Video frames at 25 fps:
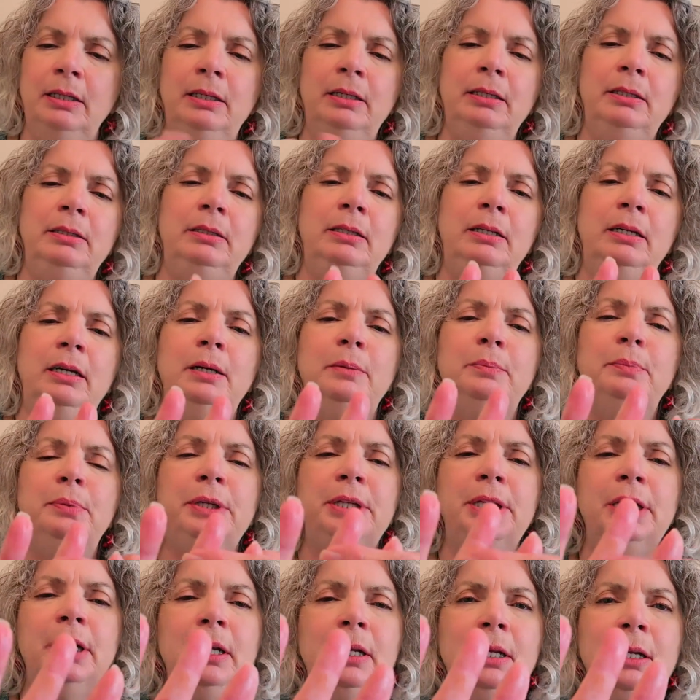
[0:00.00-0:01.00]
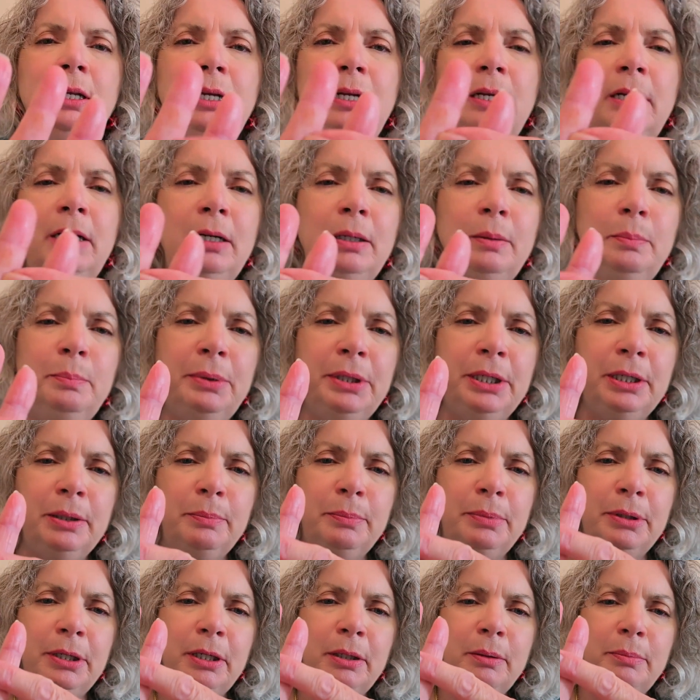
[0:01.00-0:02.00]
I ended up with a little bit
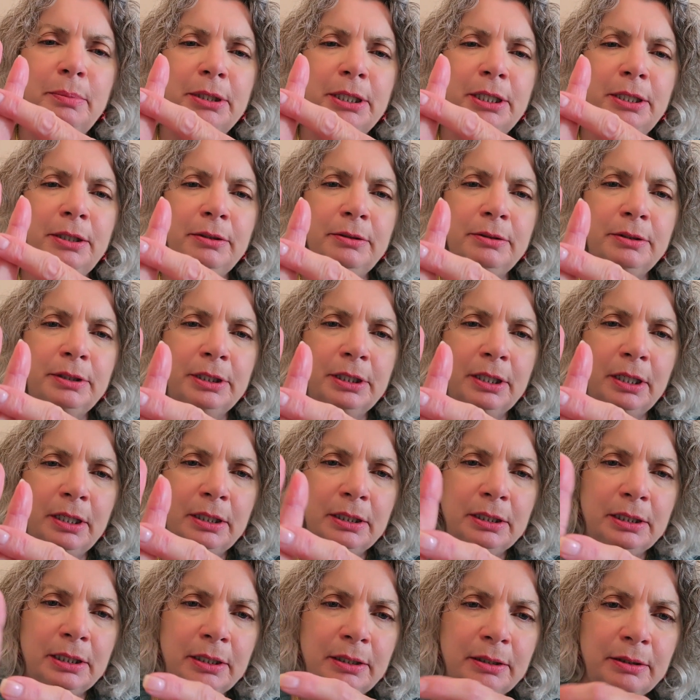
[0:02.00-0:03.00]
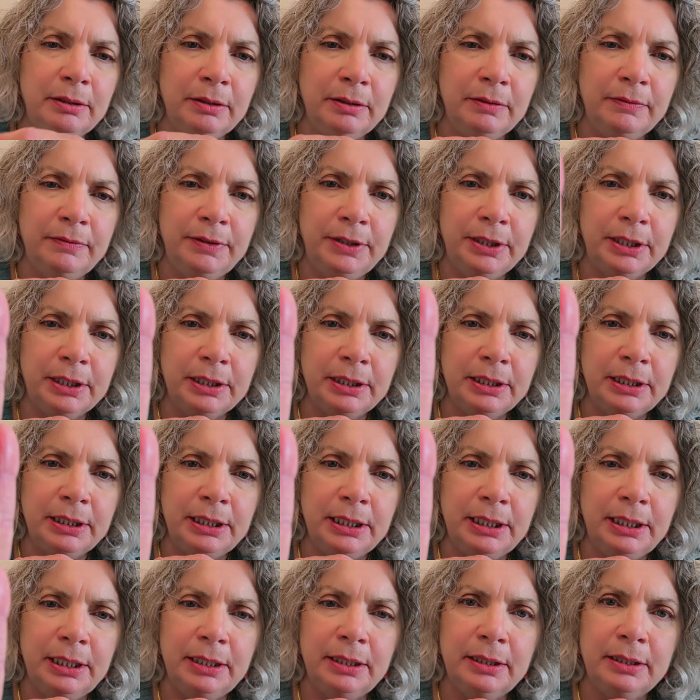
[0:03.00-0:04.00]
of barbecue sauce. I don't know if you can
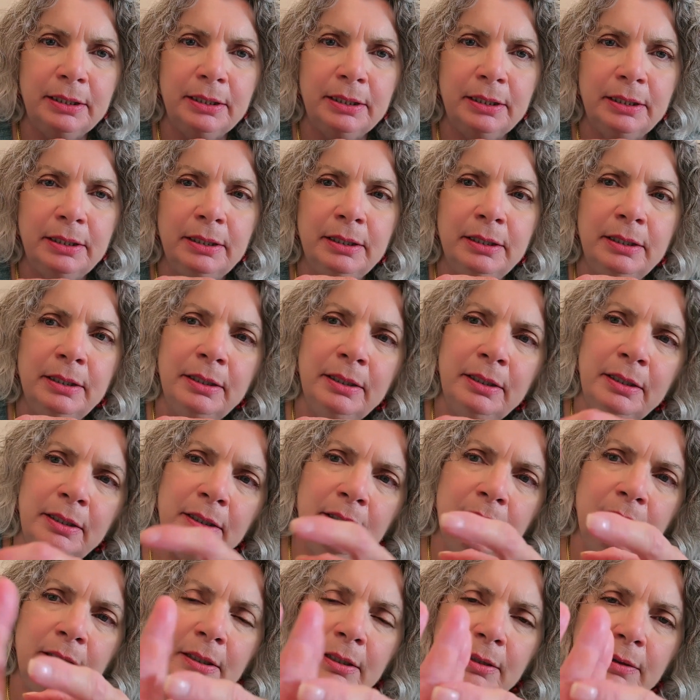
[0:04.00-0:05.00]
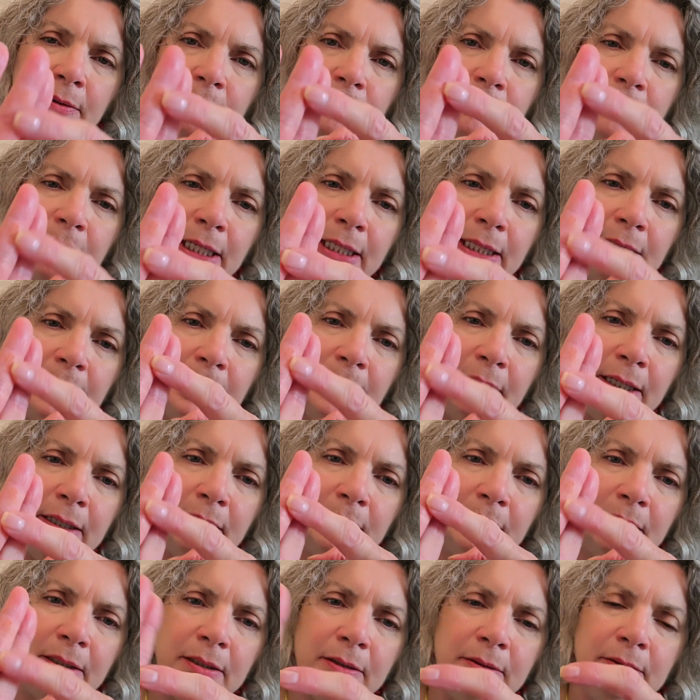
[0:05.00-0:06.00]
see it. Right
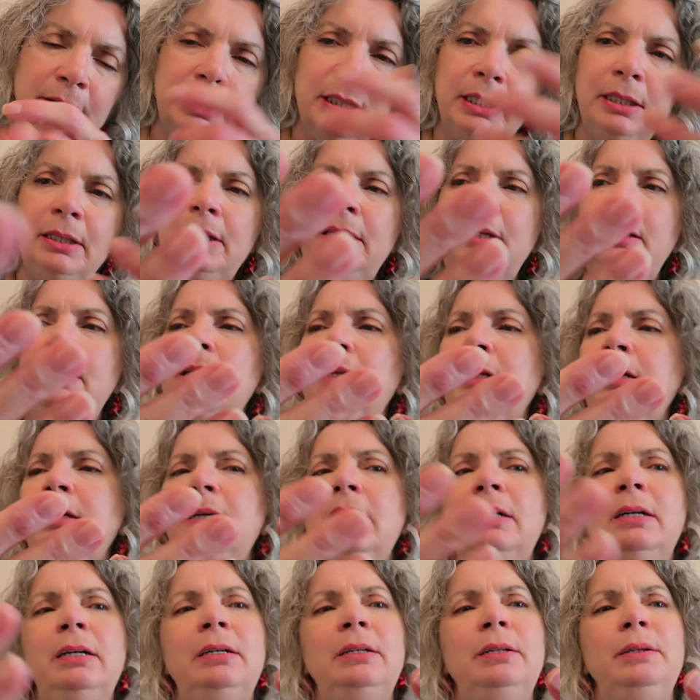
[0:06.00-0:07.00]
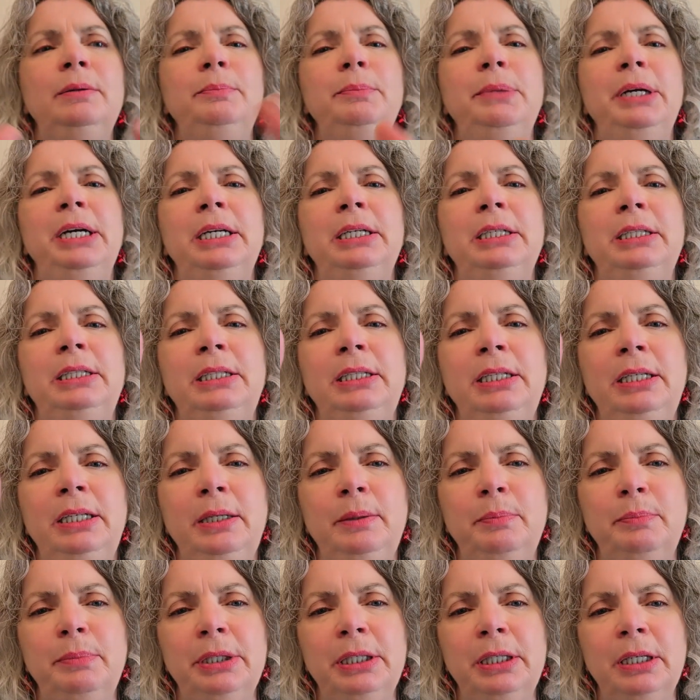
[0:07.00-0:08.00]
there. So it was a little
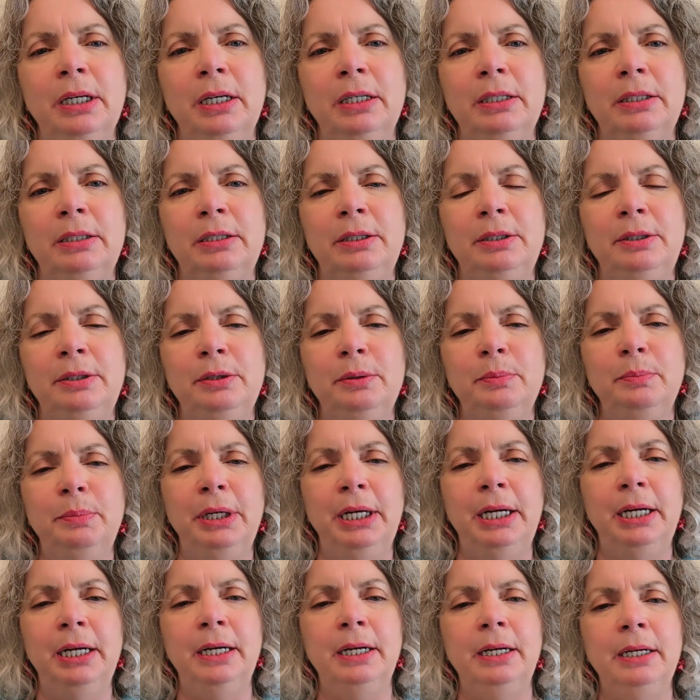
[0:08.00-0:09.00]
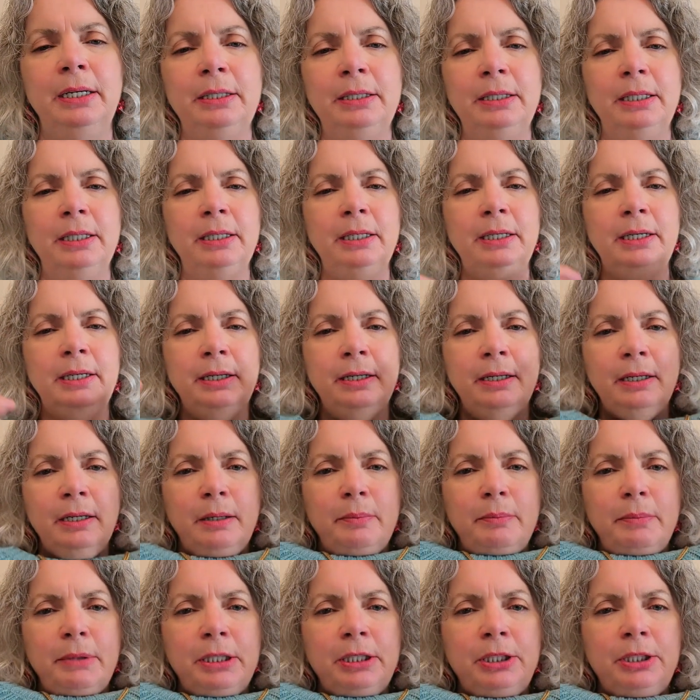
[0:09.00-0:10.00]
messy, but not too bad. Didn't get it
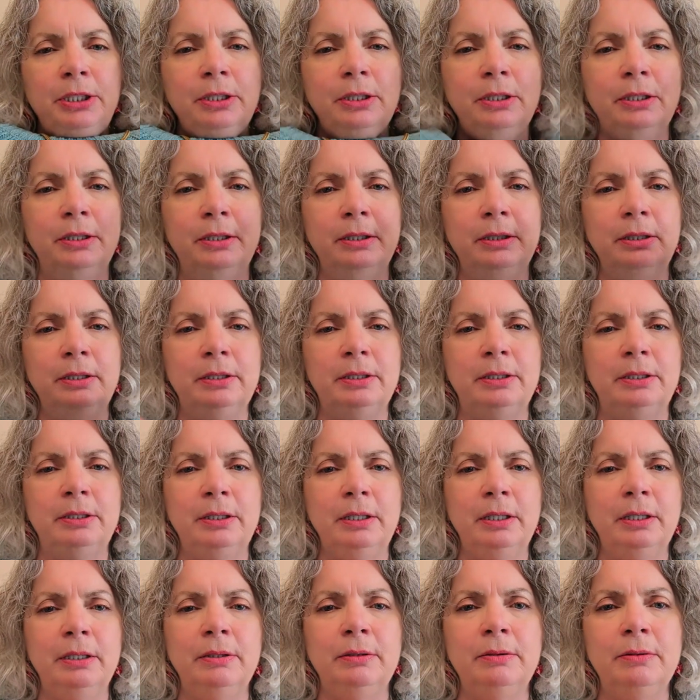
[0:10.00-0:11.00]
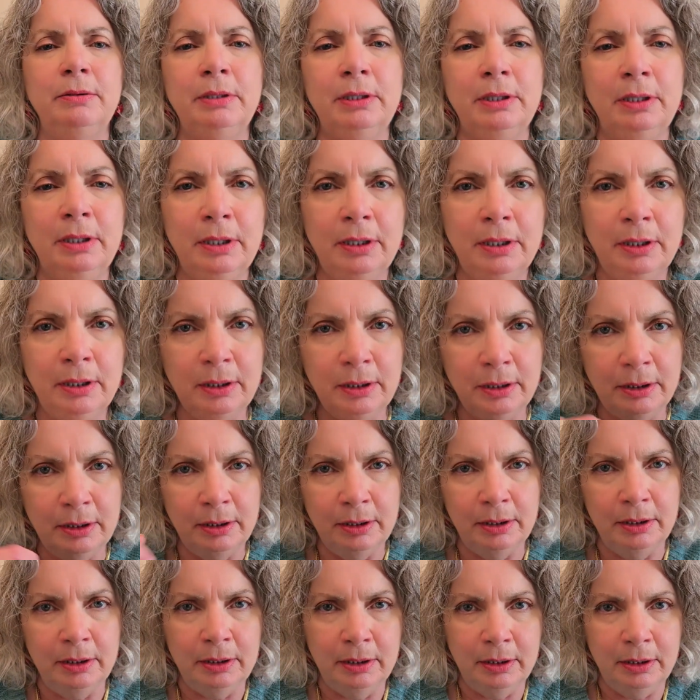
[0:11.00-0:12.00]
on my shirt, so
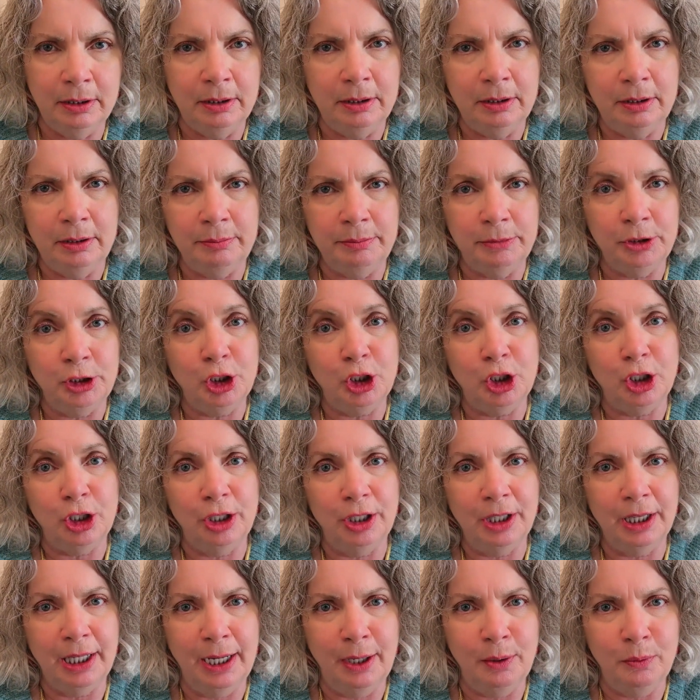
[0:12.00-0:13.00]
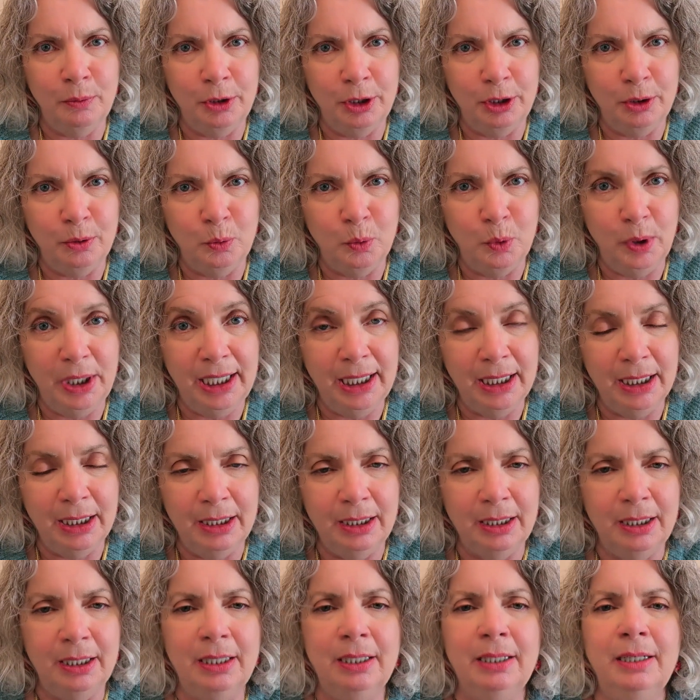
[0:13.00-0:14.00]
I'm going to call that one a
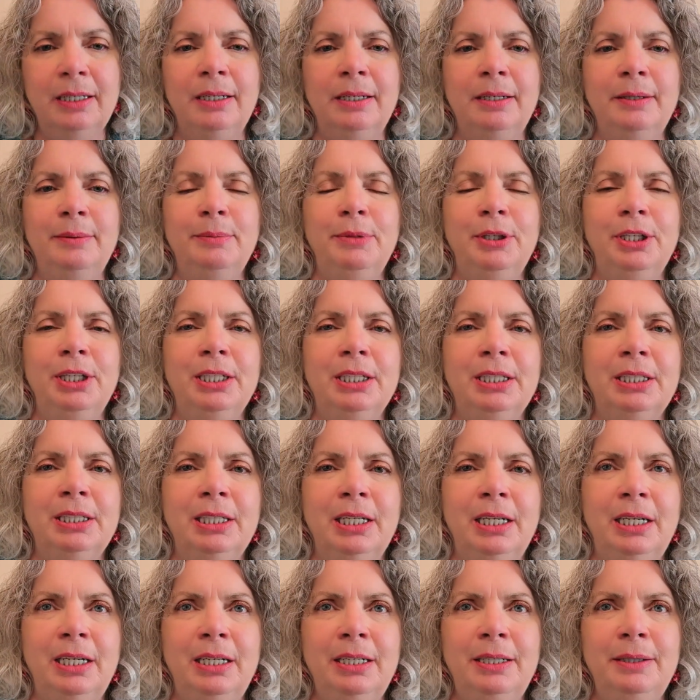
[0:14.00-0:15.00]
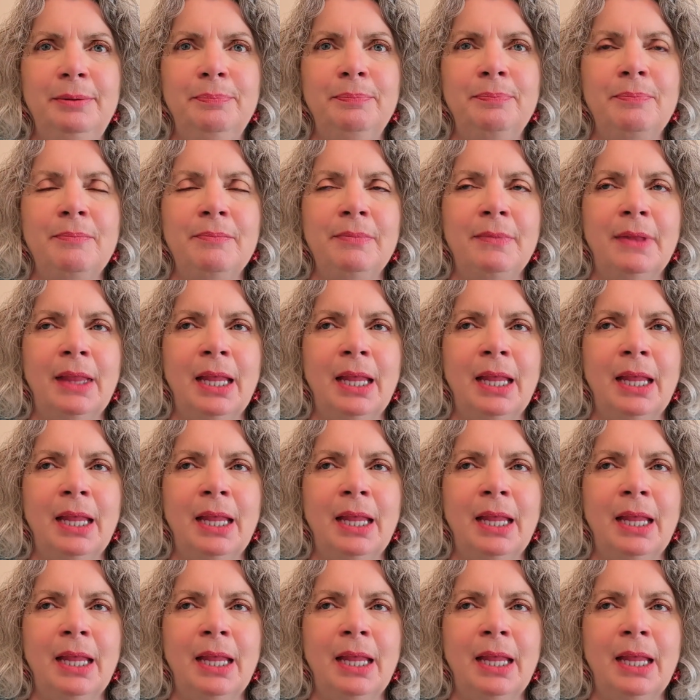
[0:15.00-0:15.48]
win. I'm going to say